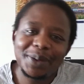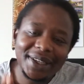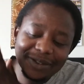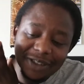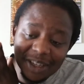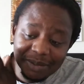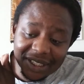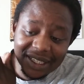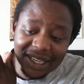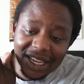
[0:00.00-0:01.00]
Whether it's going to
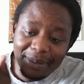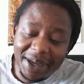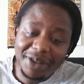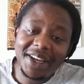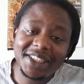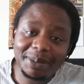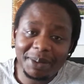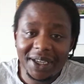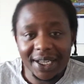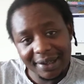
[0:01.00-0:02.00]
be a Man United
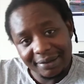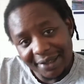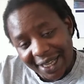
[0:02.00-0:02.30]
player